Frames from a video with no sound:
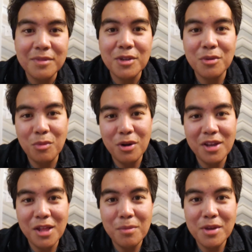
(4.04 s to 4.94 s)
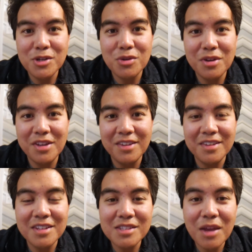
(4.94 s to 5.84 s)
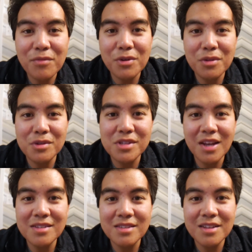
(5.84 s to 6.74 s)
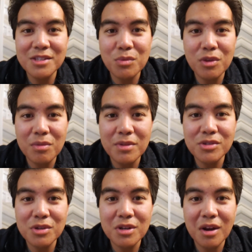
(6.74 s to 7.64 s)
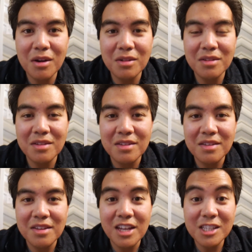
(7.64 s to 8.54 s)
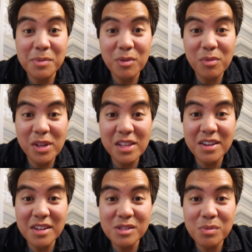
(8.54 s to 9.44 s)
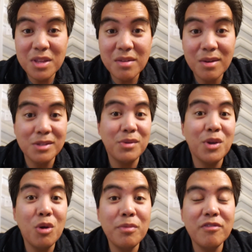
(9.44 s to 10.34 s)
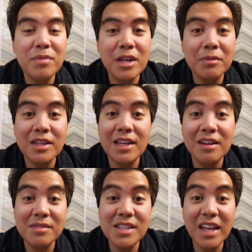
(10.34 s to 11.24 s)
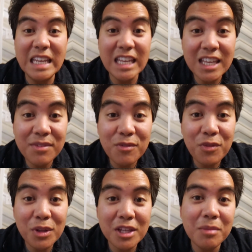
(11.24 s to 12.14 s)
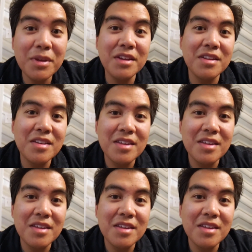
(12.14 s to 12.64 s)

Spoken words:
Good morning, elementary. It's time for another science lesson with Mr. Carl. It's been really nice weather out, so I hope you've been able to get outside even for a little bit.